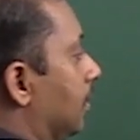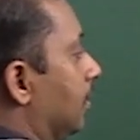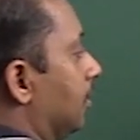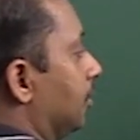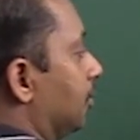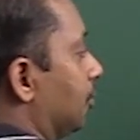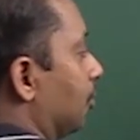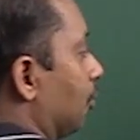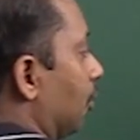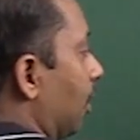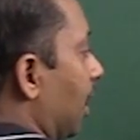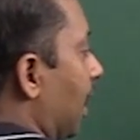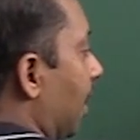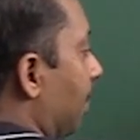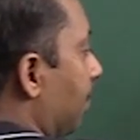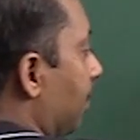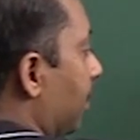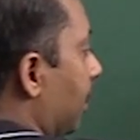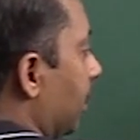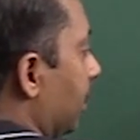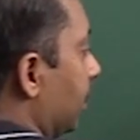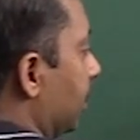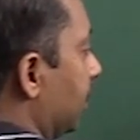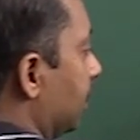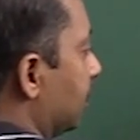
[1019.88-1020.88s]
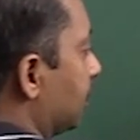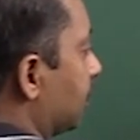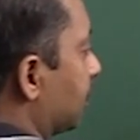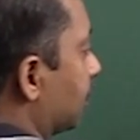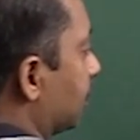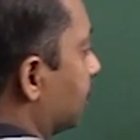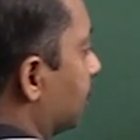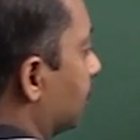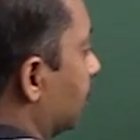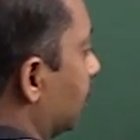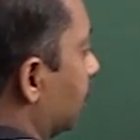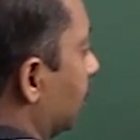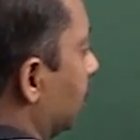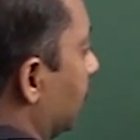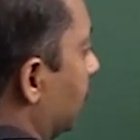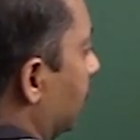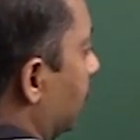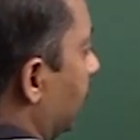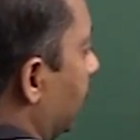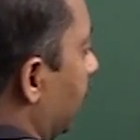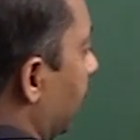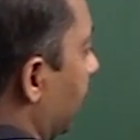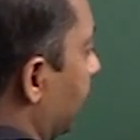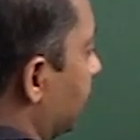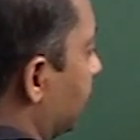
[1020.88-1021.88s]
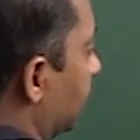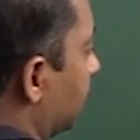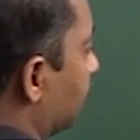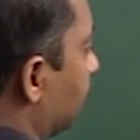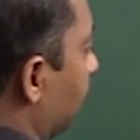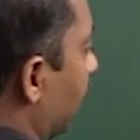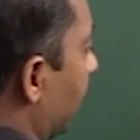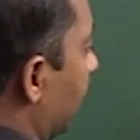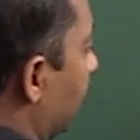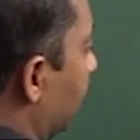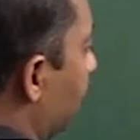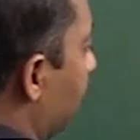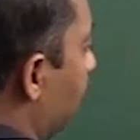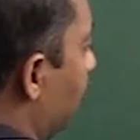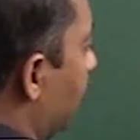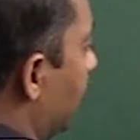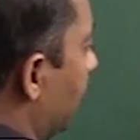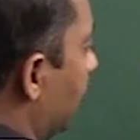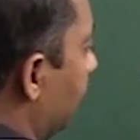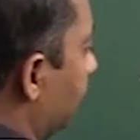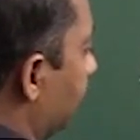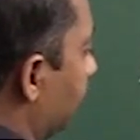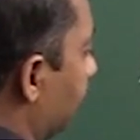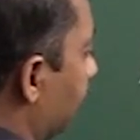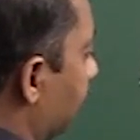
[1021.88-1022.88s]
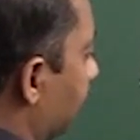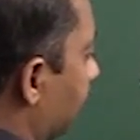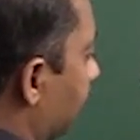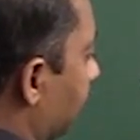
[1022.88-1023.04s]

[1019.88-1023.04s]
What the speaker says: So lambda is h by p,